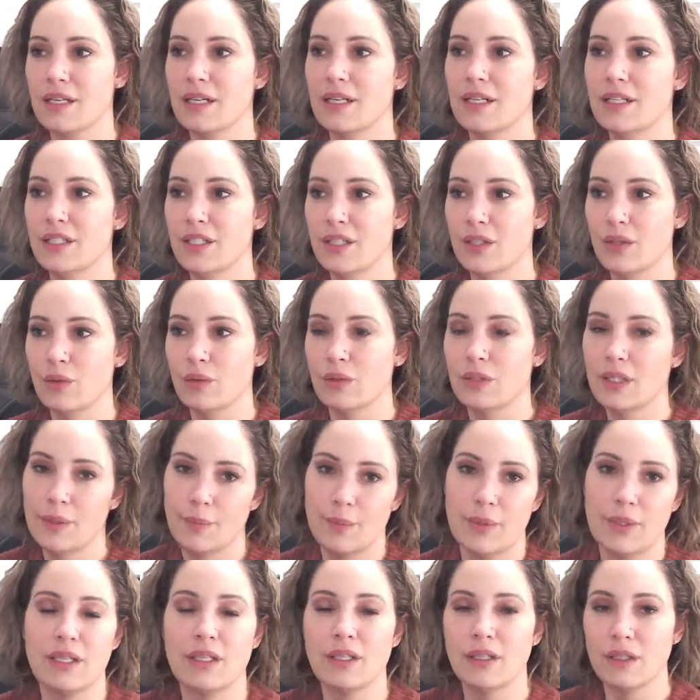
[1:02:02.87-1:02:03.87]
going to do?
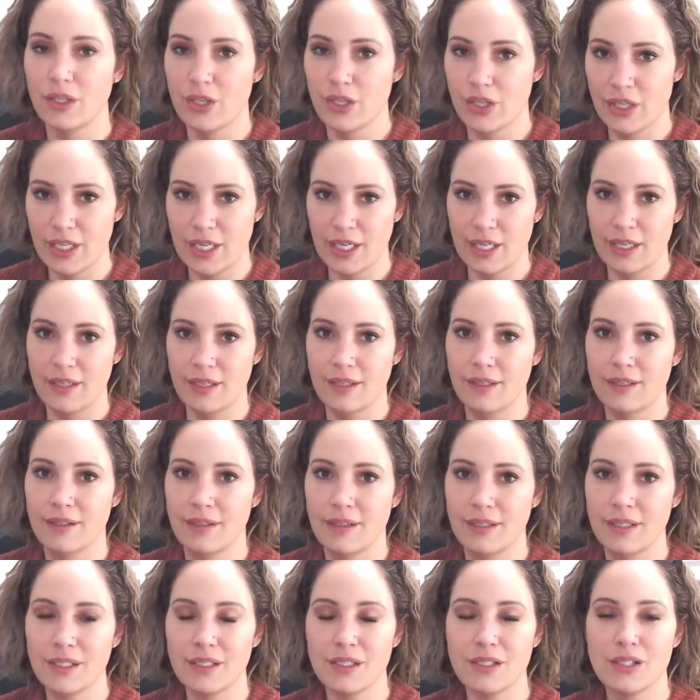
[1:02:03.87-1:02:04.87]
Limit the learning.
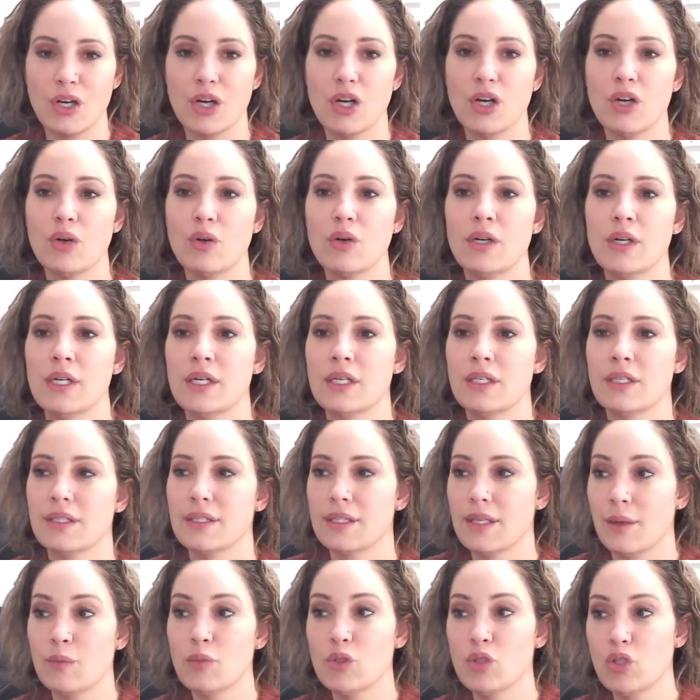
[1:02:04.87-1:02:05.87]
So
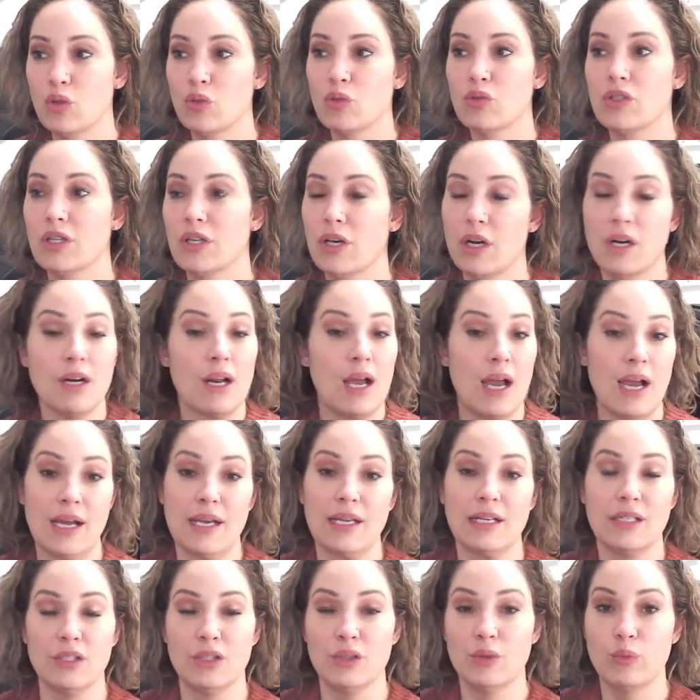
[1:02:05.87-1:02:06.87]
some children are not
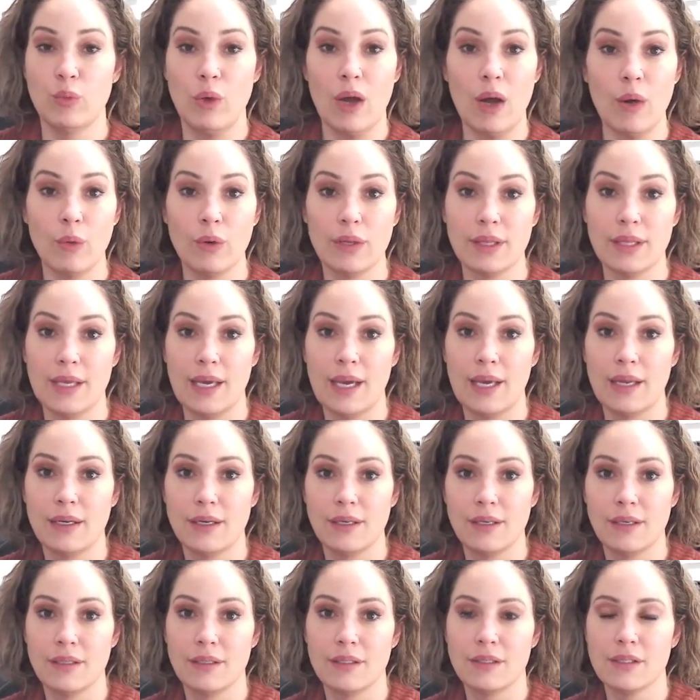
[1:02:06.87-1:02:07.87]
going to do well with that.
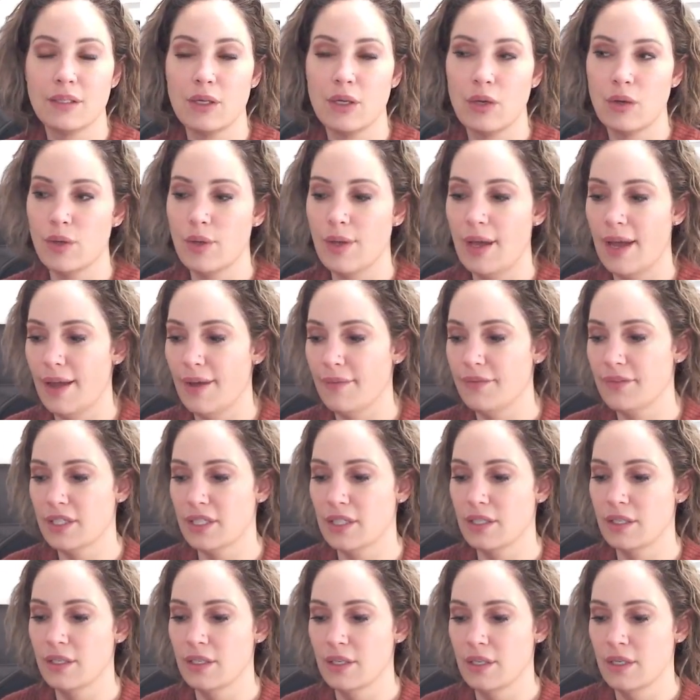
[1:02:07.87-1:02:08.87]
So you have
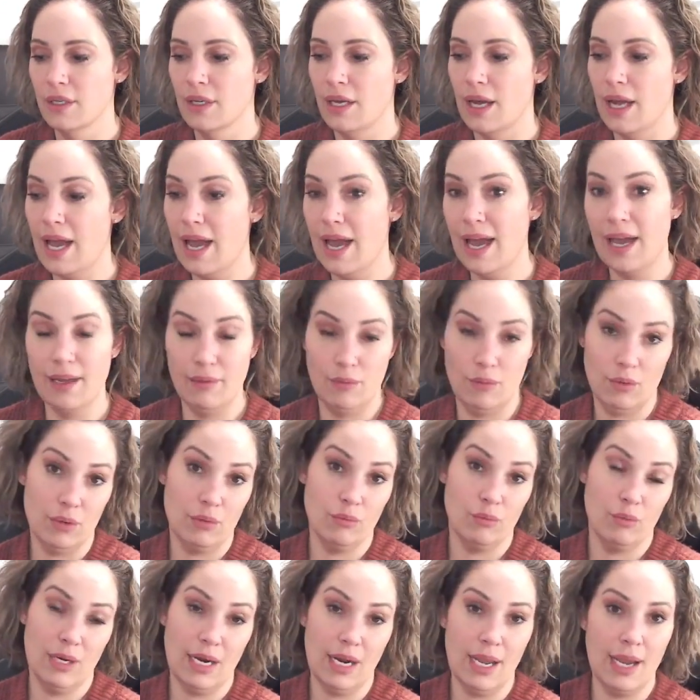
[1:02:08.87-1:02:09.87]
to,
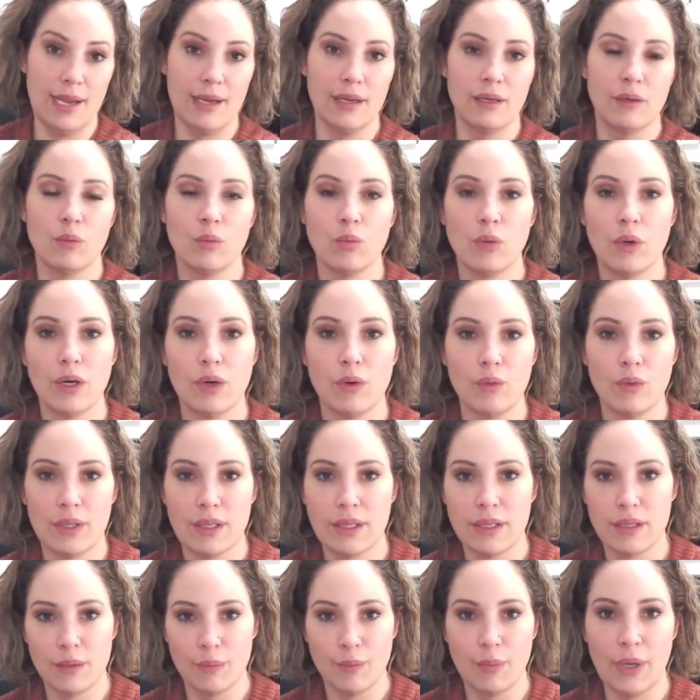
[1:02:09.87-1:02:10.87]
when I work
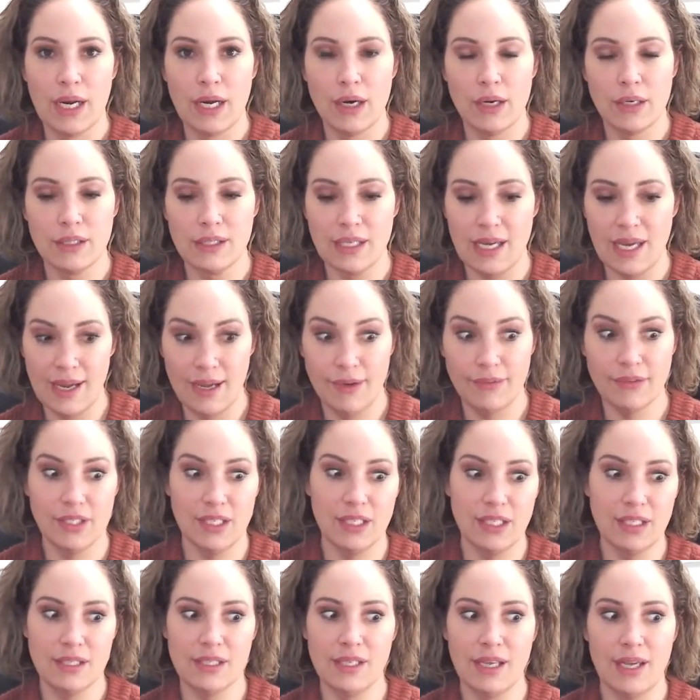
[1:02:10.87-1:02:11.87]
with parents, I have to
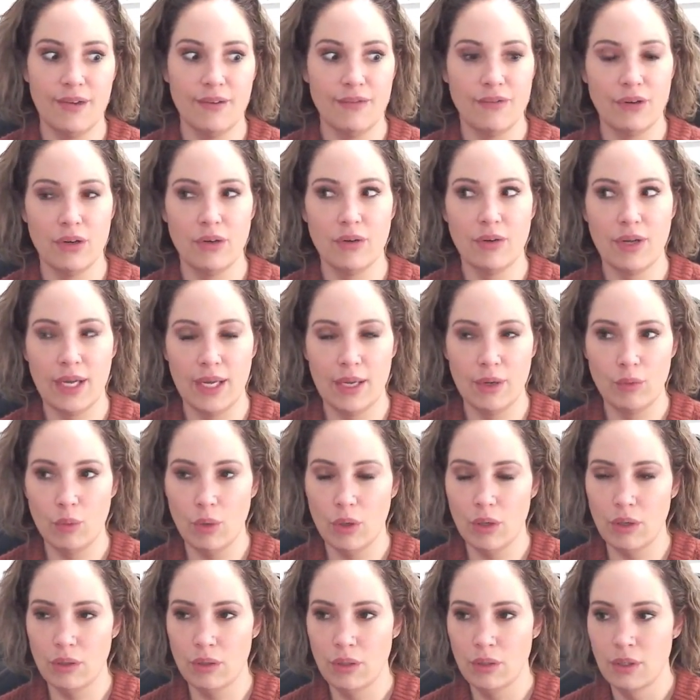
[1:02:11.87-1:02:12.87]
decipher, okay,
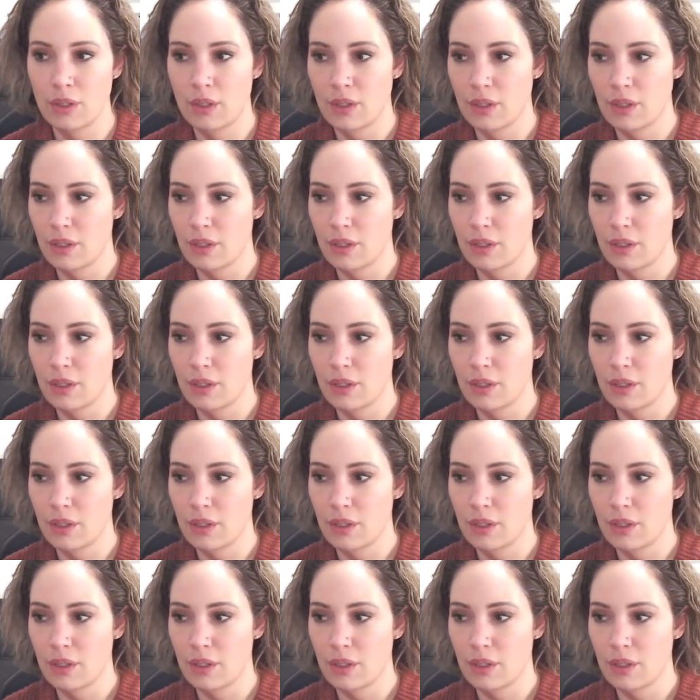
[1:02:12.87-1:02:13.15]
well,